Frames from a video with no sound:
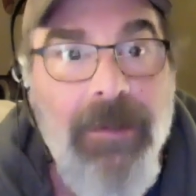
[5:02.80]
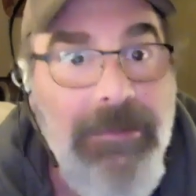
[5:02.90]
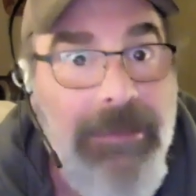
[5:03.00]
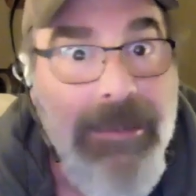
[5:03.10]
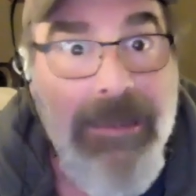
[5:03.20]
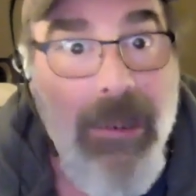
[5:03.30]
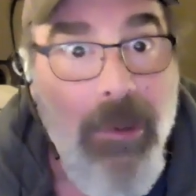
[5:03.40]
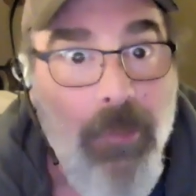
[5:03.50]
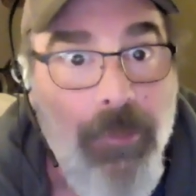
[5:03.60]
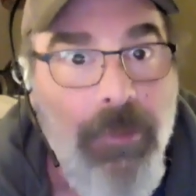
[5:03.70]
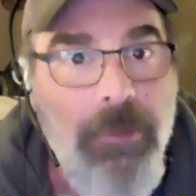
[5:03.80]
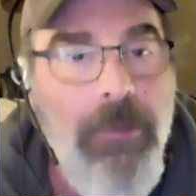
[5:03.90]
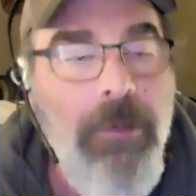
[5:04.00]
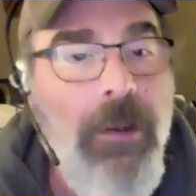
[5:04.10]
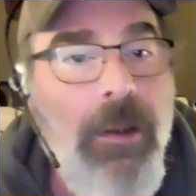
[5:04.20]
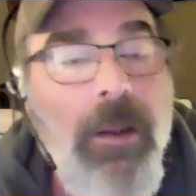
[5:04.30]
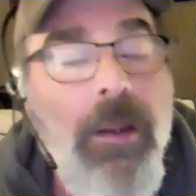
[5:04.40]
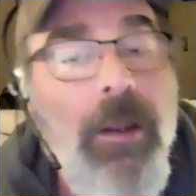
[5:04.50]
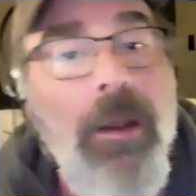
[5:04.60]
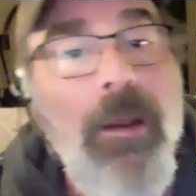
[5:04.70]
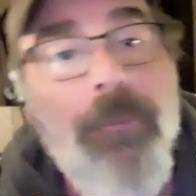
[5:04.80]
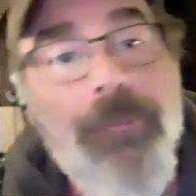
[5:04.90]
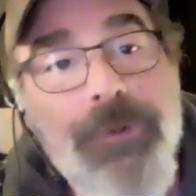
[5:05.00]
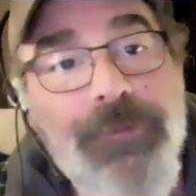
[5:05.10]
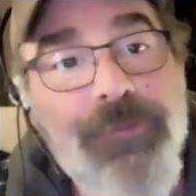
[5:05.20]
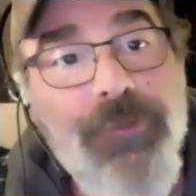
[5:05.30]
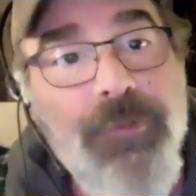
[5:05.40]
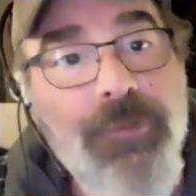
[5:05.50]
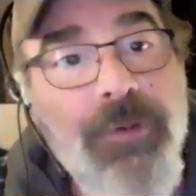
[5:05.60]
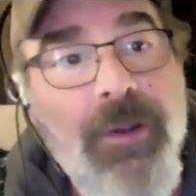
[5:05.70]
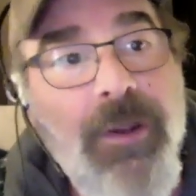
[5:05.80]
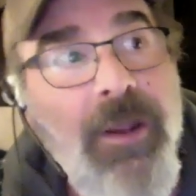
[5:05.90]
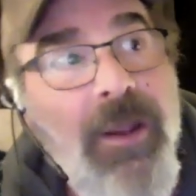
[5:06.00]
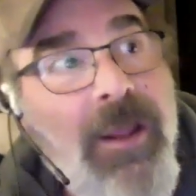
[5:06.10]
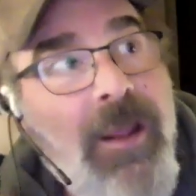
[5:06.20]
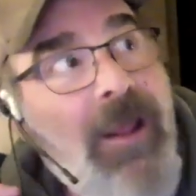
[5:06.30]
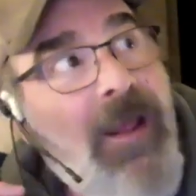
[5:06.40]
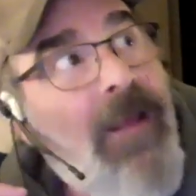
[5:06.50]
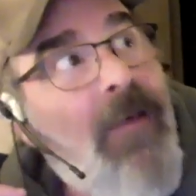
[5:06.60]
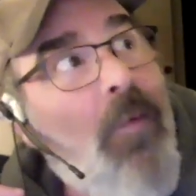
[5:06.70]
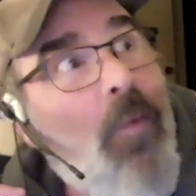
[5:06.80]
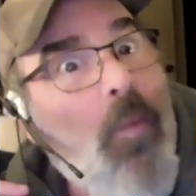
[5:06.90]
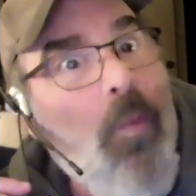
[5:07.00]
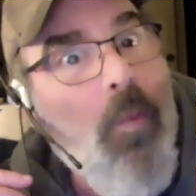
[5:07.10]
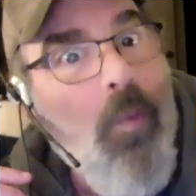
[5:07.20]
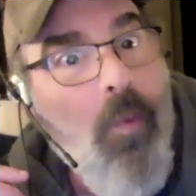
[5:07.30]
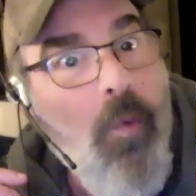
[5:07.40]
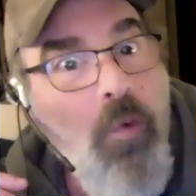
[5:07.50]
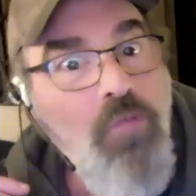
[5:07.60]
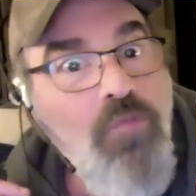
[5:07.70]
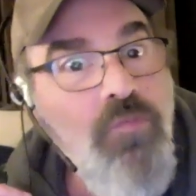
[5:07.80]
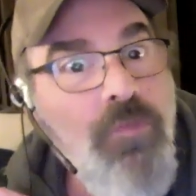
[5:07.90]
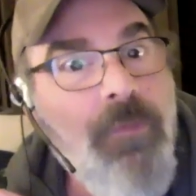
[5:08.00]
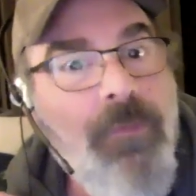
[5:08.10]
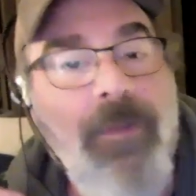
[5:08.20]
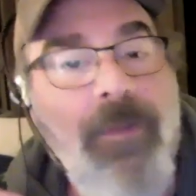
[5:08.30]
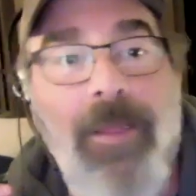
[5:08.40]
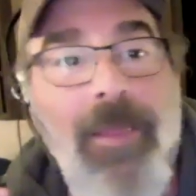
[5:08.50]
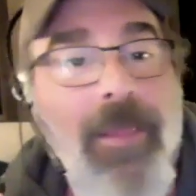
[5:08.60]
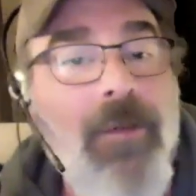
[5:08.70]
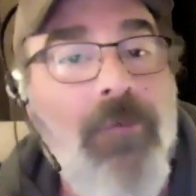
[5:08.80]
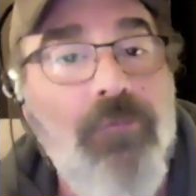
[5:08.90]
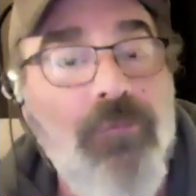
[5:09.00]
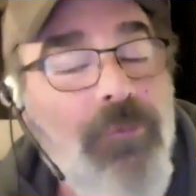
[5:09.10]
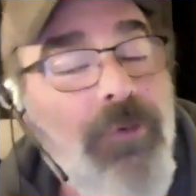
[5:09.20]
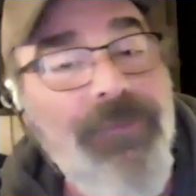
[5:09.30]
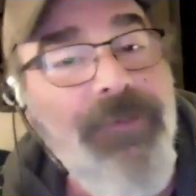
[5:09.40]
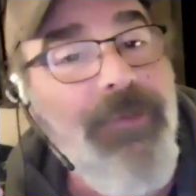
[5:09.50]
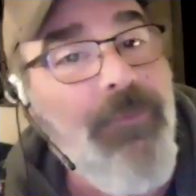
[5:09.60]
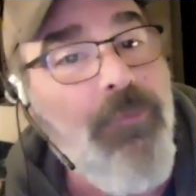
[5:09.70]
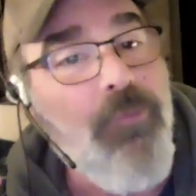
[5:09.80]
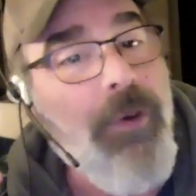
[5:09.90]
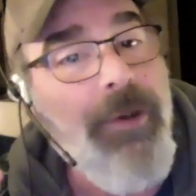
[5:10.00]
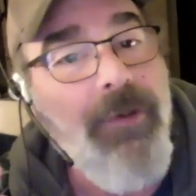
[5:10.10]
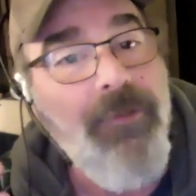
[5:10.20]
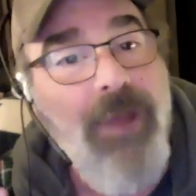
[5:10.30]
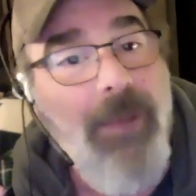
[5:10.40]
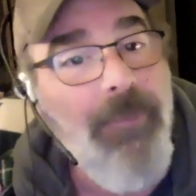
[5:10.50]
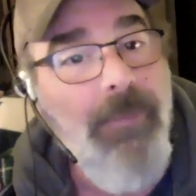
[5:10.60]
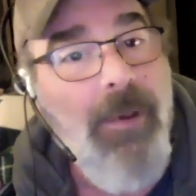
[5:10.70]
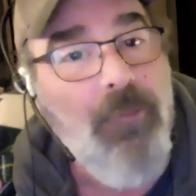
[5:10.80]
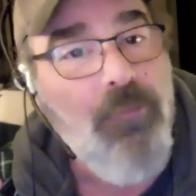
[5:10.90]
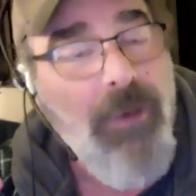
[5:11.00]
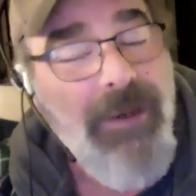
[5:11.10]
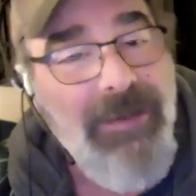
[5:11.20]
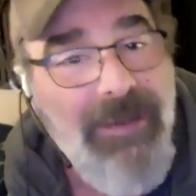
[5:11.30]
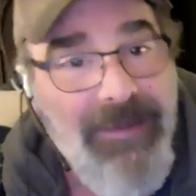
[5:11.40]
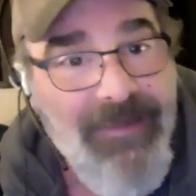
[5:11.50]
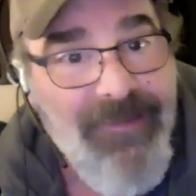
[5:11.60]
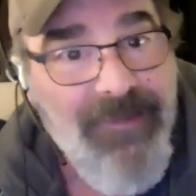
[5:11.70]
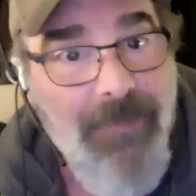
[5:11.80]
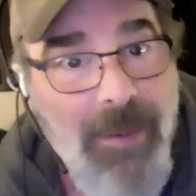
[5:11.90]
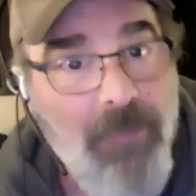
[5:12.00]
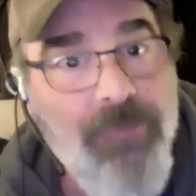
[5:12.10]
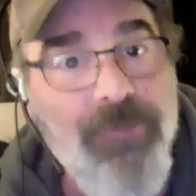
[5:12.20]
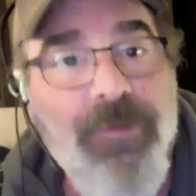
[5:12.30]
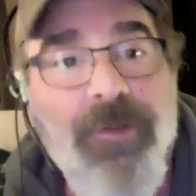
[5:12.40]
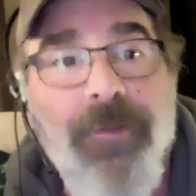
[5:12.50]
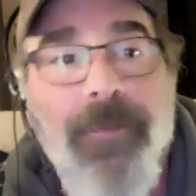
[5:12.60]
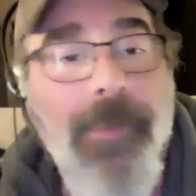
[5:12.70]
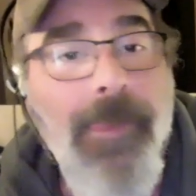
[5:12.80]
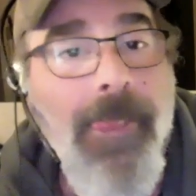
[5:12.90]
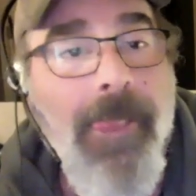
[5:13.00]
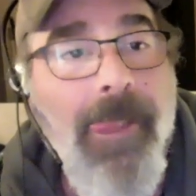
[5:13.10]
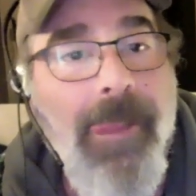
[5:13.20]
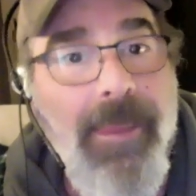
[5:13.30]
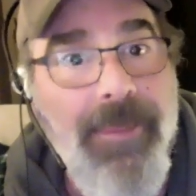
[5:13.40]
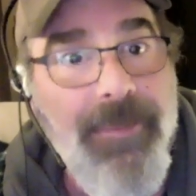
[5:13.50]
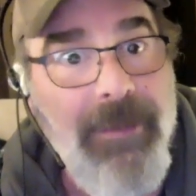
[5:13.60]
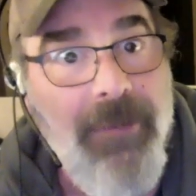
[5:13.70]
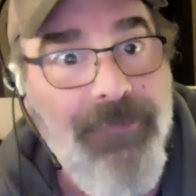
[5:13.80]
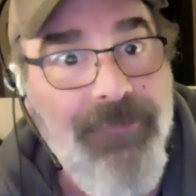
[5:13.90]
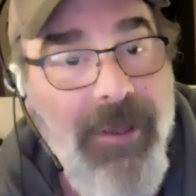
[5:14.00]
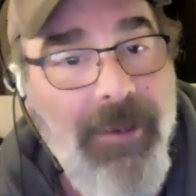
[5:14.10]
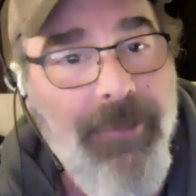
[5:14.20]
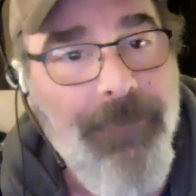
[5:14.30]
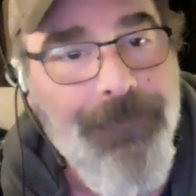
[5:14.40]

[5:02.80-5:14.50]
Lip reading: get loud. Pretty soon, boom, right, seen right at the top of the mountain, right in the mountains, in the cloudy sky.